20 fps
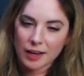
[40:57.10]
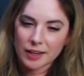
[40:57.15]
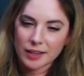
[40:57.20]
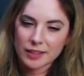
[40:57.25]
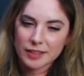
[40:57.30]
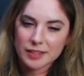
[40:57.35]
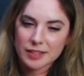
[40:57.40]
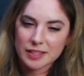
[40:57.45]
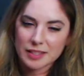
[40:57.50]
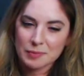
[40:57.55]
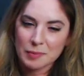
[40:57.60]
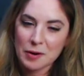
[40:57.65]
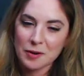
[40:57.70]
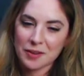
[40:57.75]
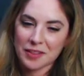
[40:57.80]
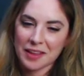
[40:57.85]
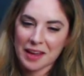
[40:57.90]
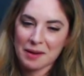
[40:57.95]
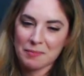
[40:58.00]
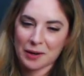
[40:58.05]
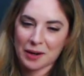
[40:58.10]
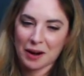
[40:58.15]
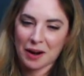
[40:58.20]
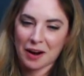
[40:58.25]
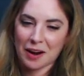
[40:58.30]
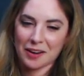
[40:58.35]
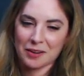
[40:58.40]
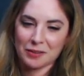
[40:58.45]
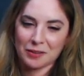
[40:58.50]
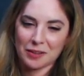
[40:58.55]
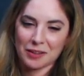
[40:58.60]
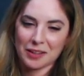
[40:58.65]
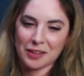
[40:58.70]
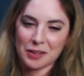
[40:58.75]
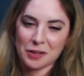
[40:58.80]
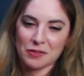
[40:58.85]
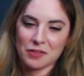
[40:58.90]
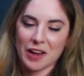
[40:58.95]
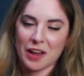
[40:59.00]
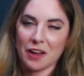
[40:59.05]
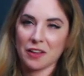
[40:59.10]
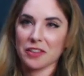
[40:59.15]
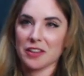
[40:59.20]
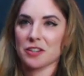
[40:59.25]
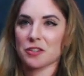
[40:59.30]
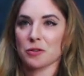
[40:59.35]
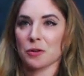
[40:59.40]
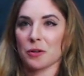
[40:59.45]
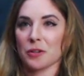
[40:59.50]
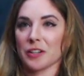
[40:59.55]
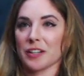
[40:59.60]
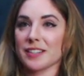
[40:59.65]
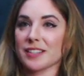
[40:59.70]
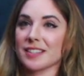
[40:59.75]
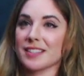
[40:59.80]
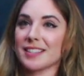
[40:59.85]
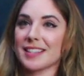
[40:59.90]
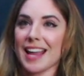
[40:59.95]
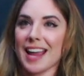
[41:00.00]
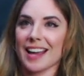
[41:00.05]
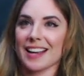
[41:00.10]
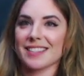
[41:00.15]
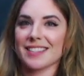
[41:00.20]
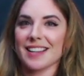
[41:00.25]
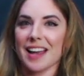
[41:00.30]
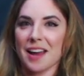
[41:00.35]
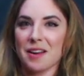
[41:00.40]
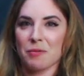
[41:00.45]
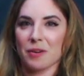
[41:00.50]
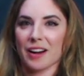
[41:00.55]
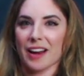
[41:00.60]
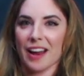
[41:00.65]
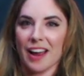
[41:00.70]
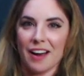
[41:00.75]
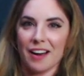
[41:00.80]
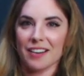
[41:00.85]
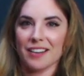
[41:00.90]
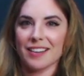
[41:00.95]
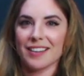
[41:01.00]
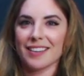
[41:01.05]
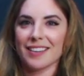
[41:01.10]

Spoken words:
Smooth apricot, you look like you have healthy shoulders. Thanks, I work out.